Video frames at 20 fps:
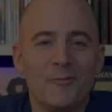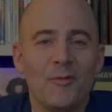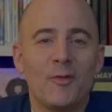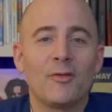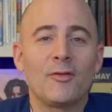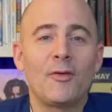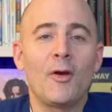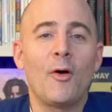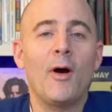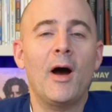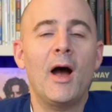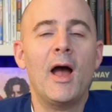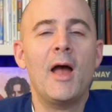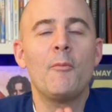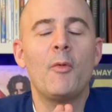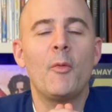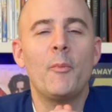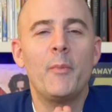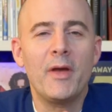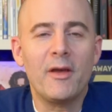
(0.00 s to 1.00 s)
So I
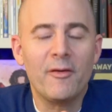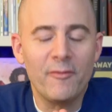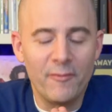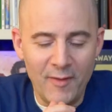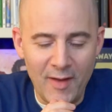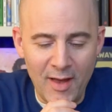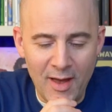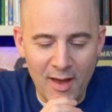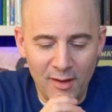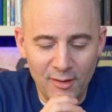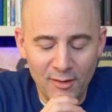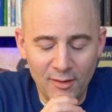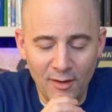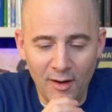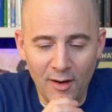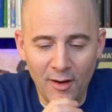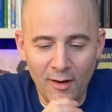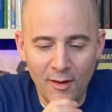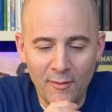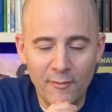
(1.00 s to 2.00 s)
am a big fan
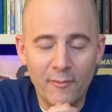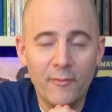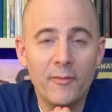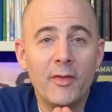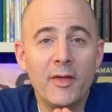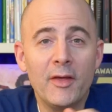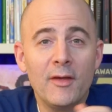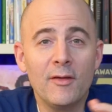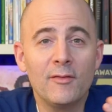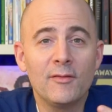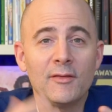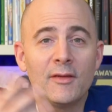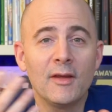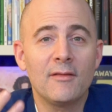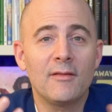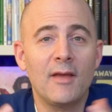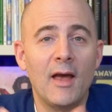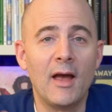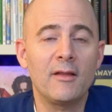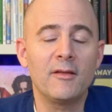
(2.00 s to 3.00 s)
of these
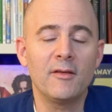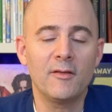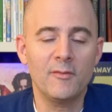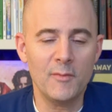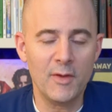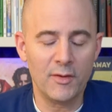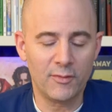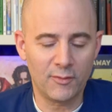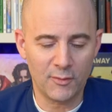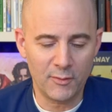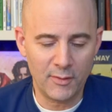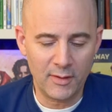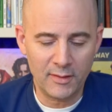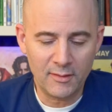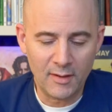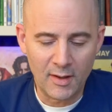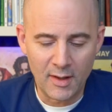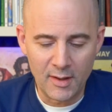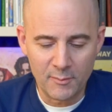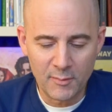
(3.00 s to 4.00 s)
detective mystery
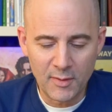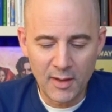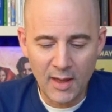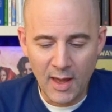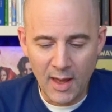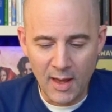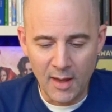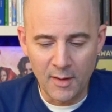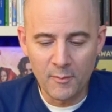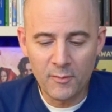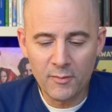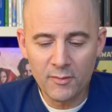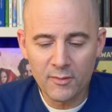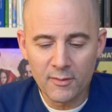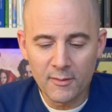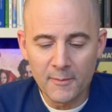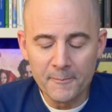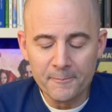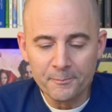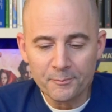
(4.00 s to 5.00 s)
type games.